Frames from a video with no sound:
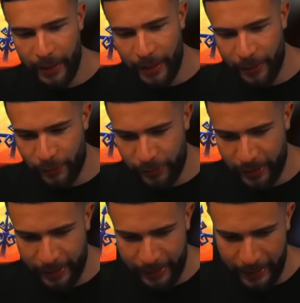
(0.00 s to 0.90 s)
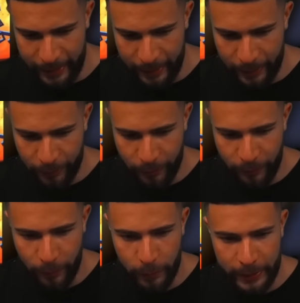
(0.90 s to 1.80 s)
And just like that,
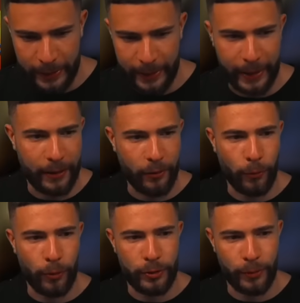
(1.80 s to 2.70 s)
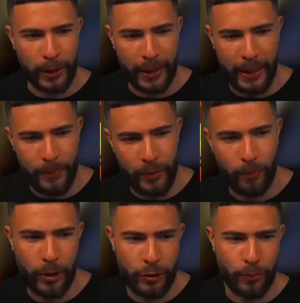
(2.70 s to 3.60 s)
114k in rewards were claimed.
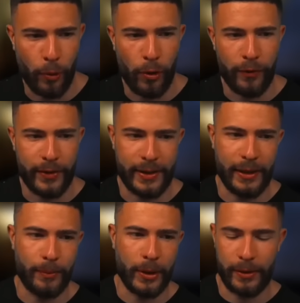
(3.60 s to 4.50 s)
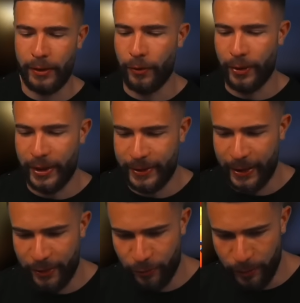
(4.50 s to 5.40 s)
Much more, obviously, but the rest
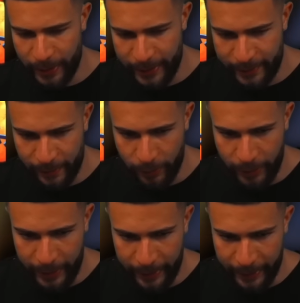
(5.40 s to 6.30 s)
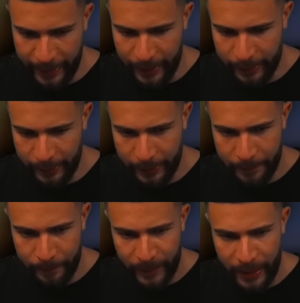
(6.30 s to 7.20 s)
gets released slowly in the calendar.
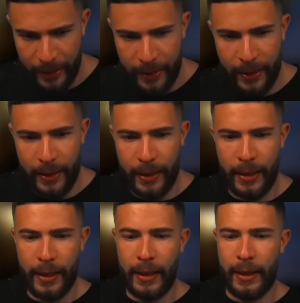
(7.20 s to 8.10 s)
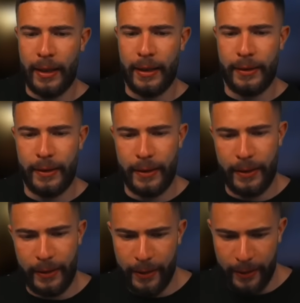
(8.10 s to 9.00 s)
And
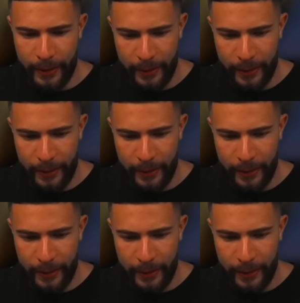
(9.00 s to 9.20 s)
yeah,